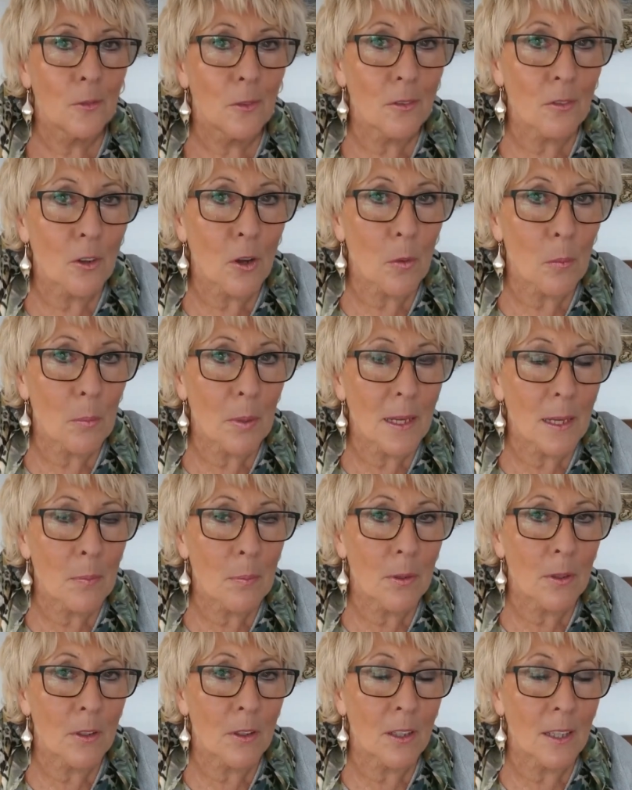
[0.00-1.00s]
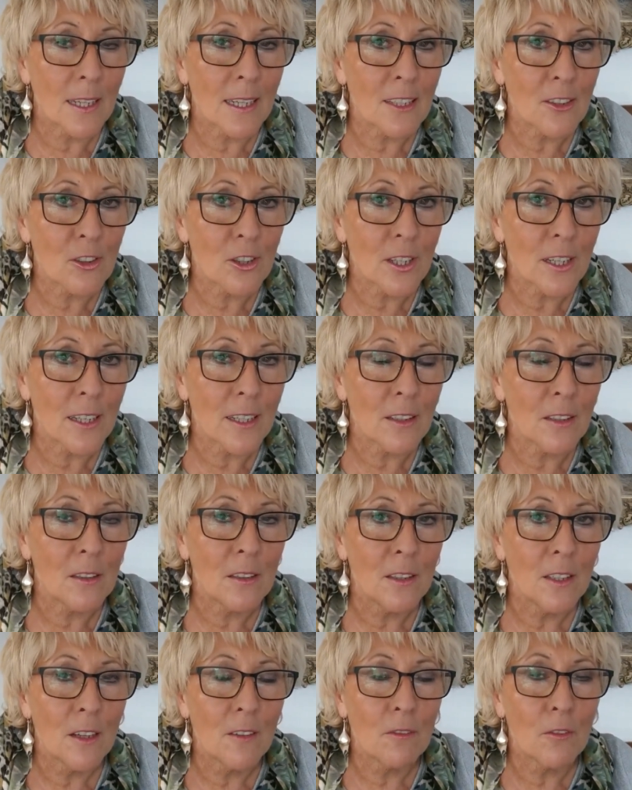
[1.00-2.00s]
We've got people in
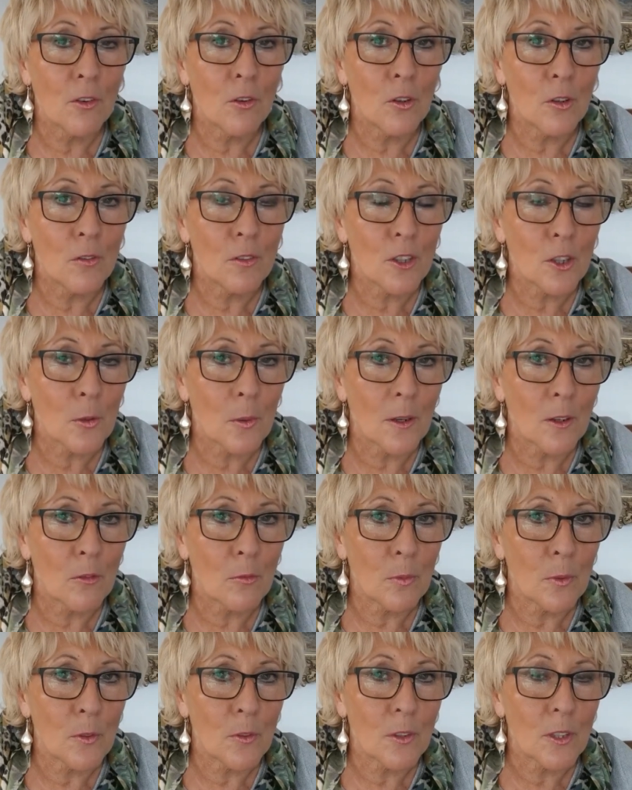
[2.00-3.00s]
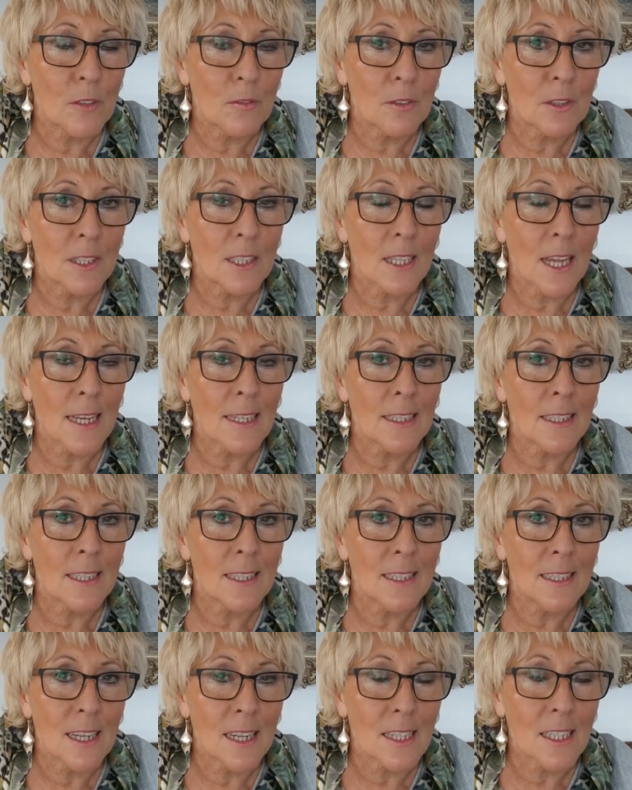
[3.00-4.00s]
jail for over 12 months for
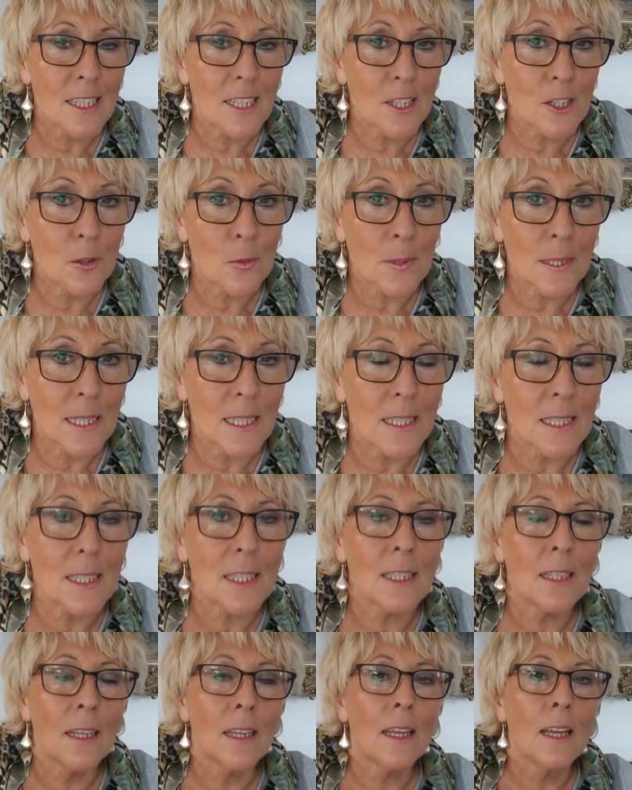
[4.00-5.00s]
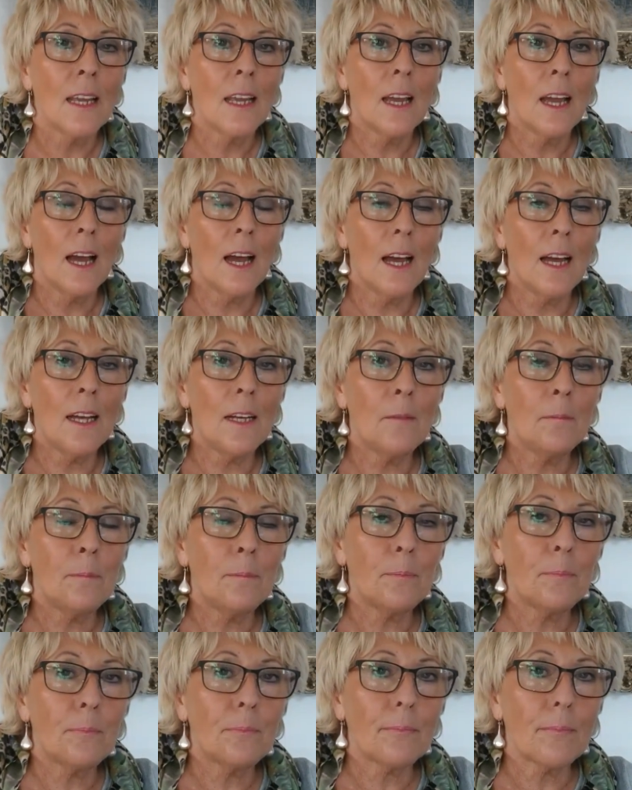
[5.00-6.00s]
sending nasty tweets.
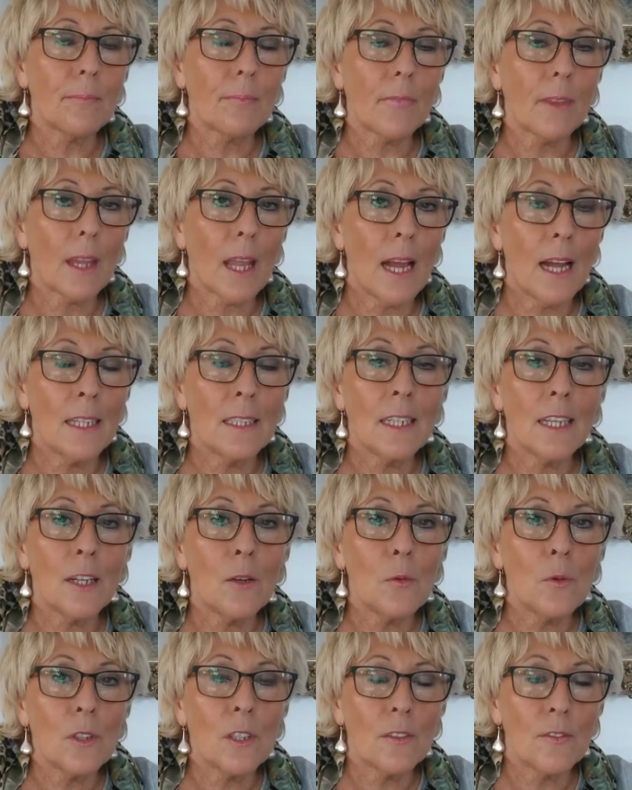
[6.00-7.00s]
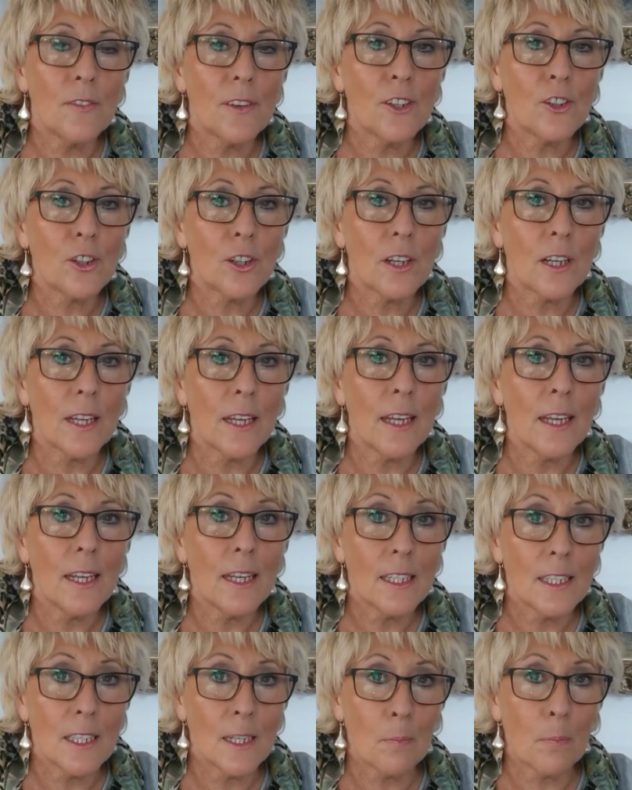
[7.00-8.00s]
And he was officially
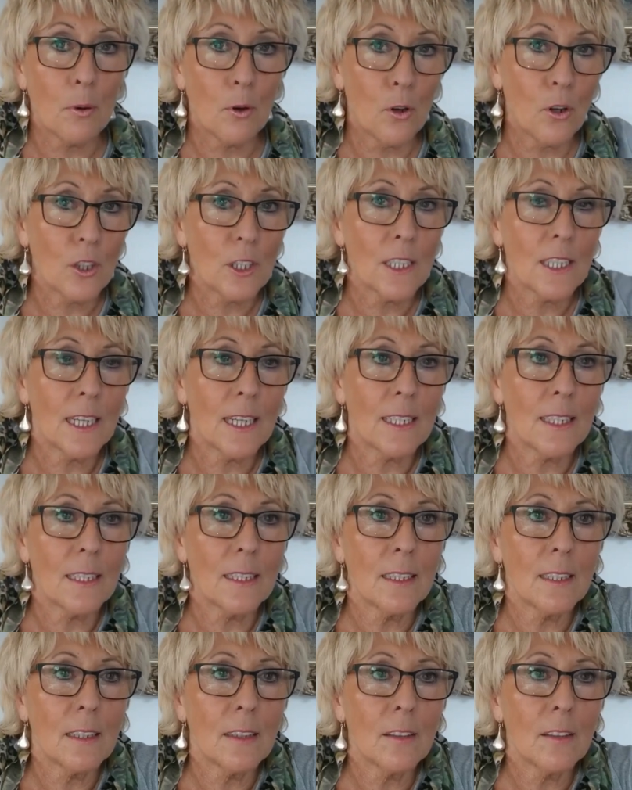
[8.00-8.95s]
deported.